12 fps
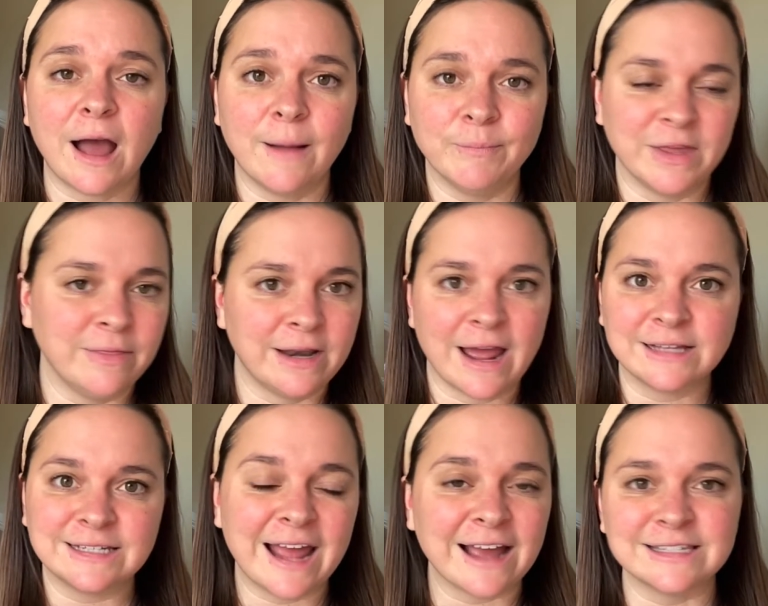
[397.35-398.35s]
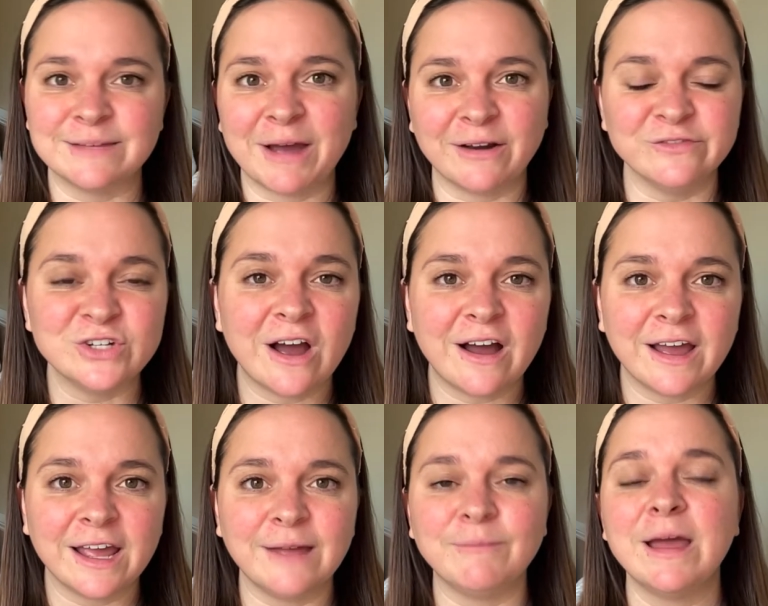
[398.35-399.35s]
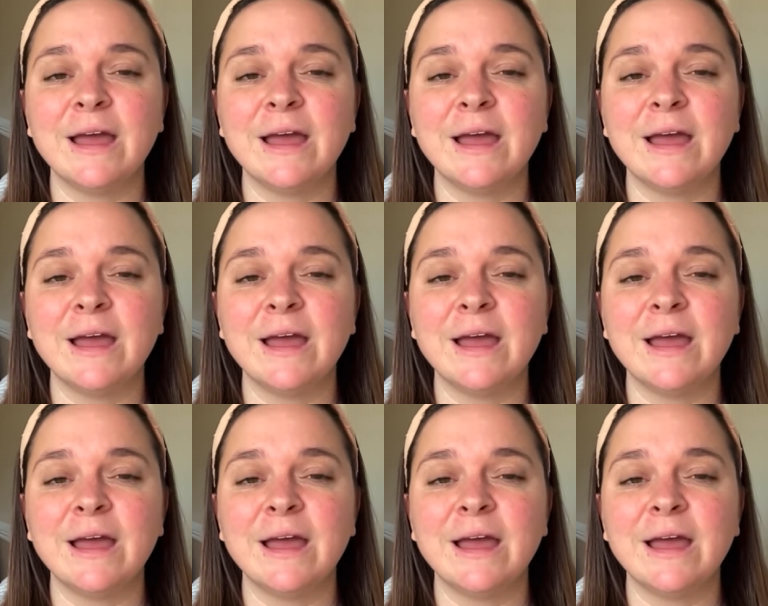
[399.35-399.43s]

in the next X amount of time,